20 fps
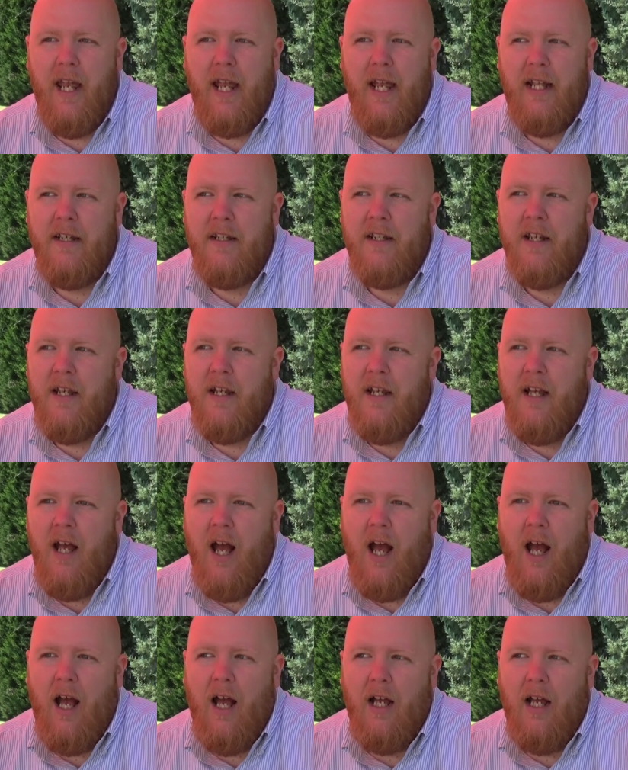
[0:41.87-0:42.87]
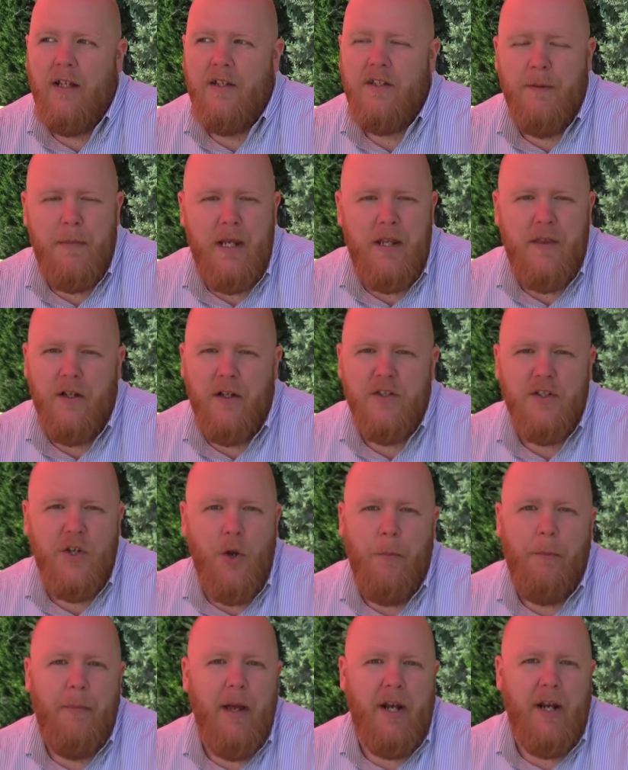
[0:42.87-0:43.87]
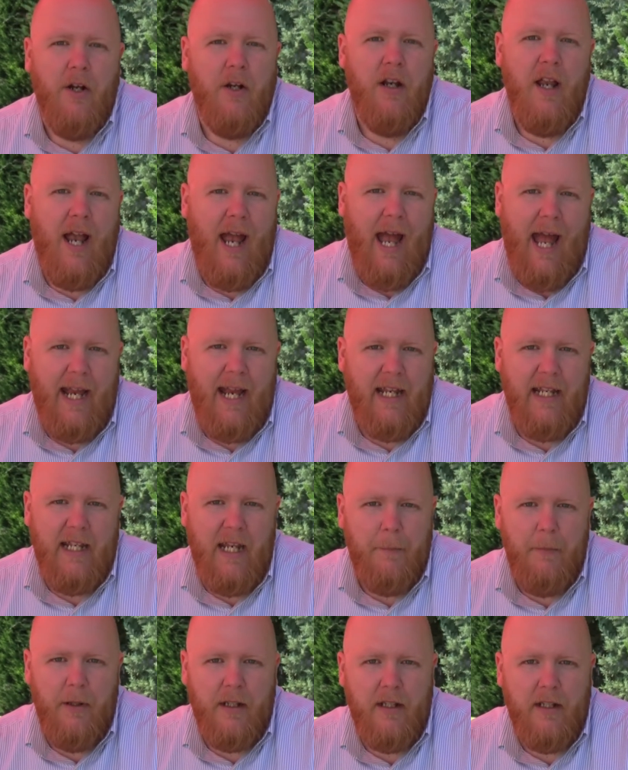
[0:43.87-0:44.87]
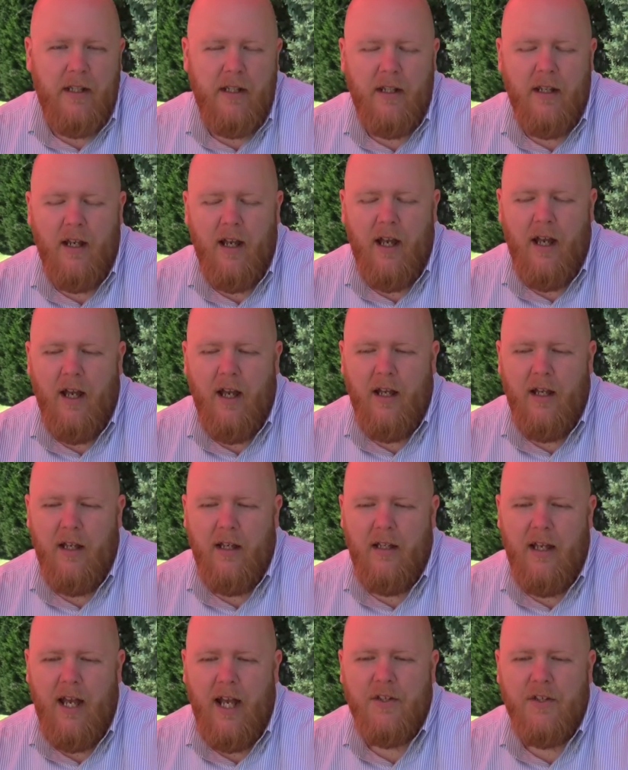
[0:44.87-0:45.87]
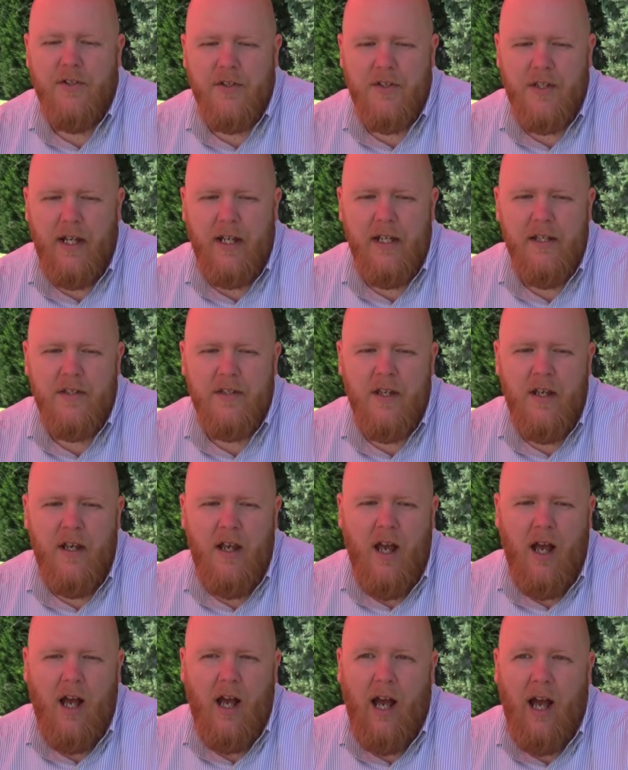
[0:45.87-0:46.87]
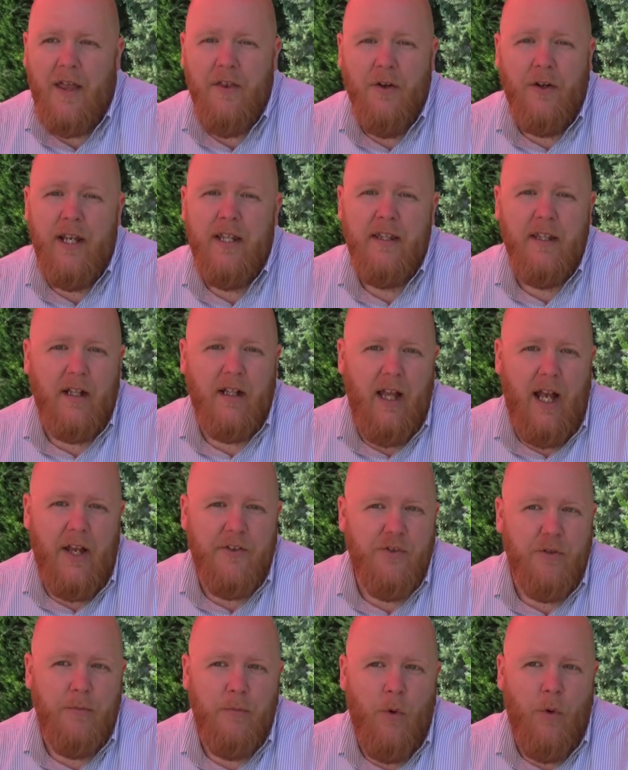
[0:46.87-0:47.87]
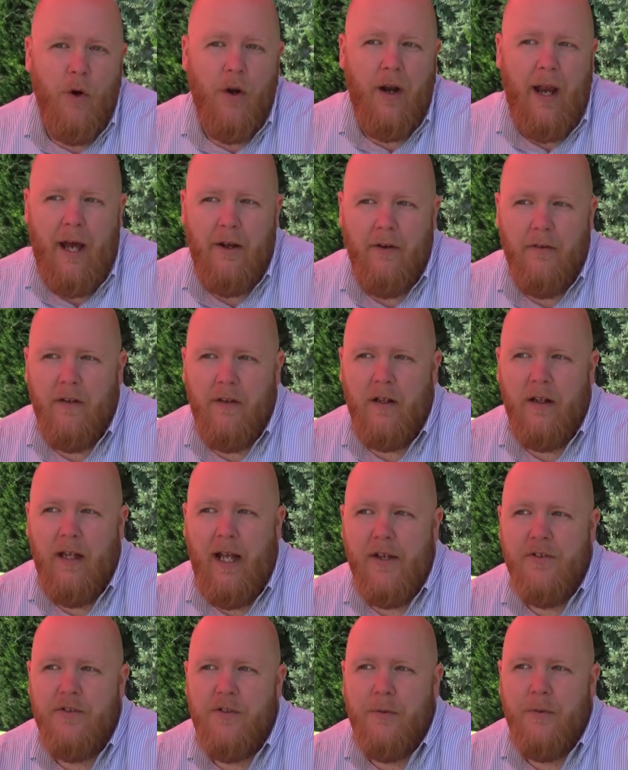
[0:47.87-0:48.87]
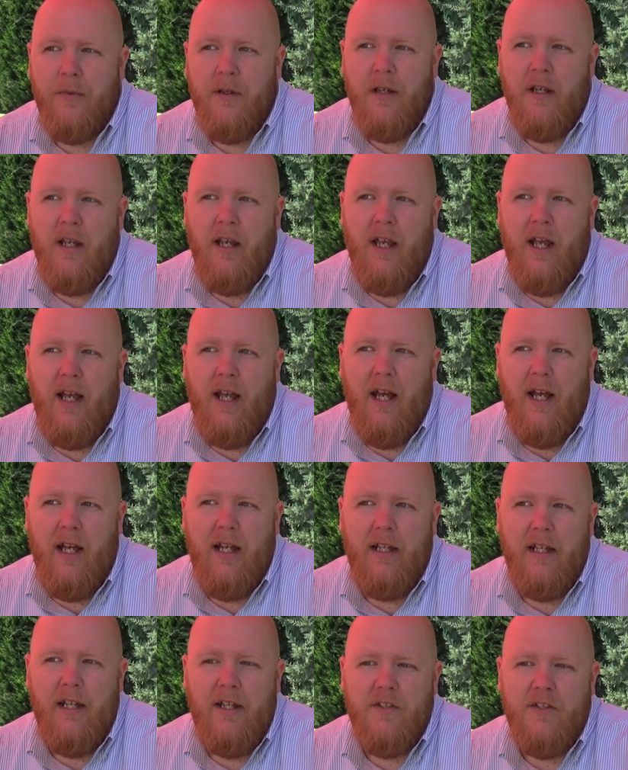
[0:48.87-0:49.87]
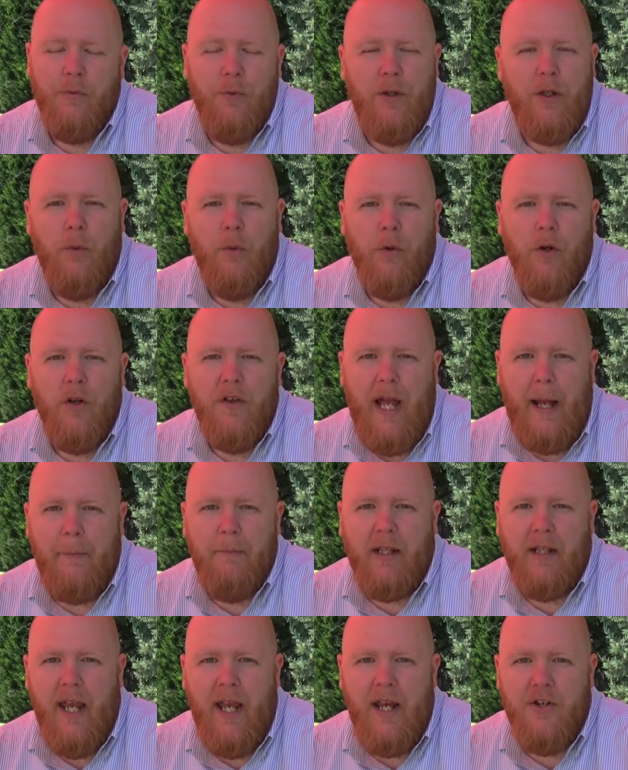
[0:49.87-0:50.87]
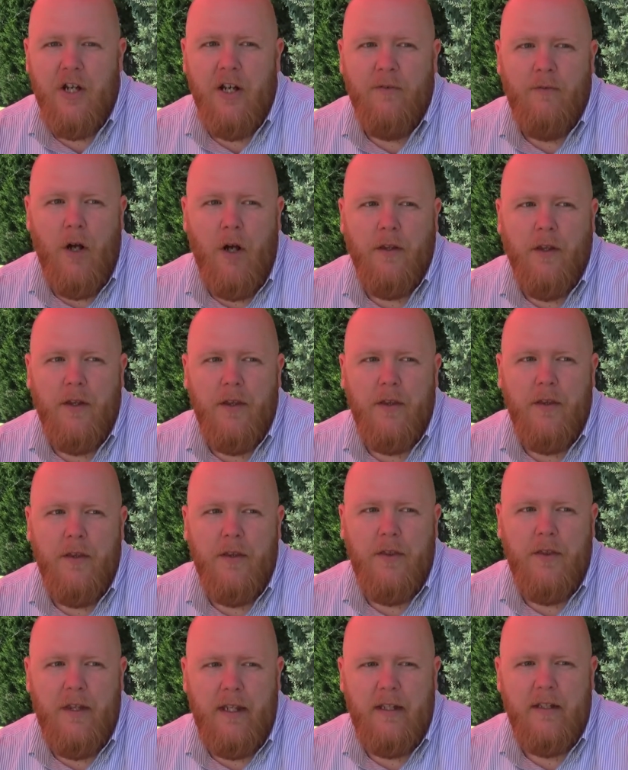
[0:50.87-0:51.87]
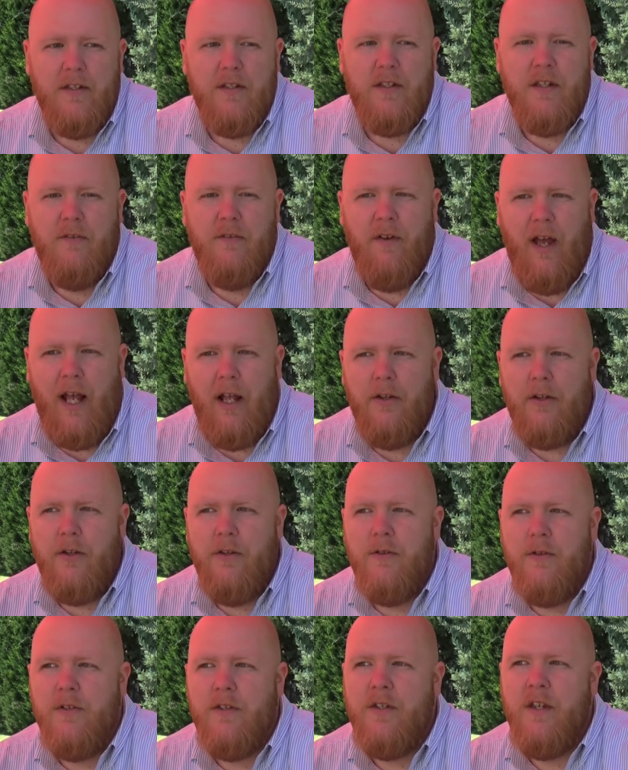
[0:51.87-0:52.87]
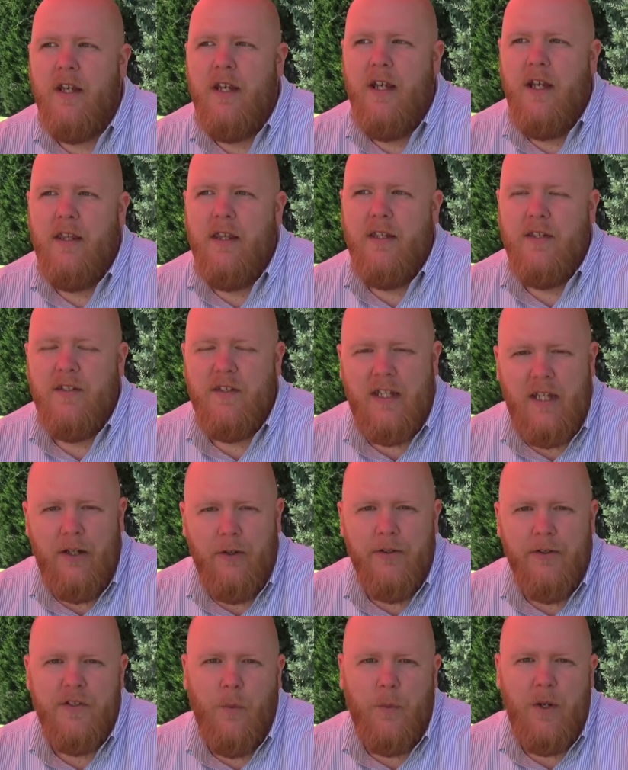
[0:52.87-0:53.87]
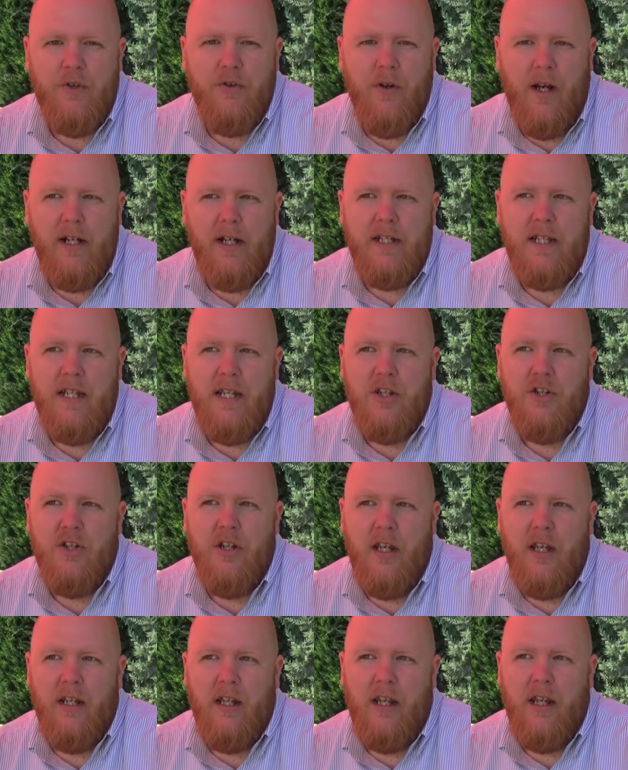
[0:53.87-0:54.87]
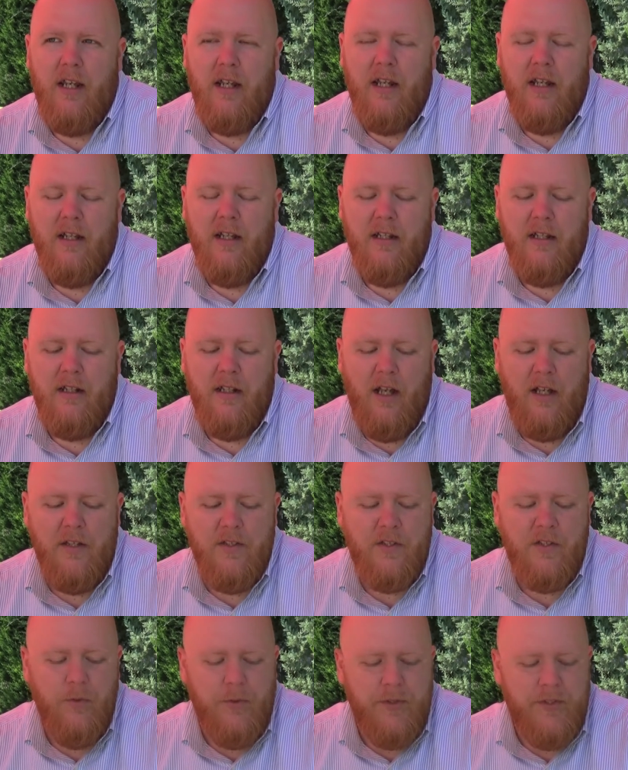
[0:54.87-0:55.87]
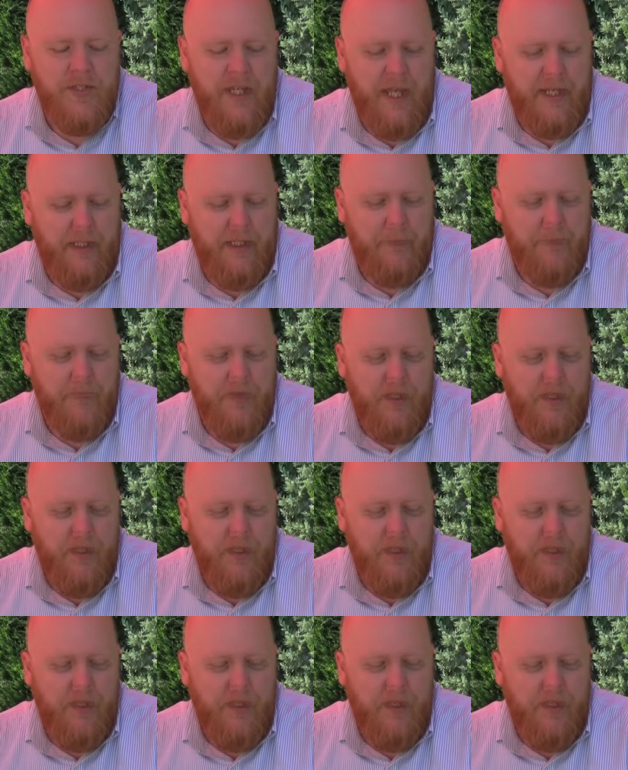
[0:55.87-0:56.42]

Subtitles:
and to me there's no better academic exercise, either in the classroom or out of the classroom. It's a real-world application of all the things, the values, the skills that we try to teach in a school setting.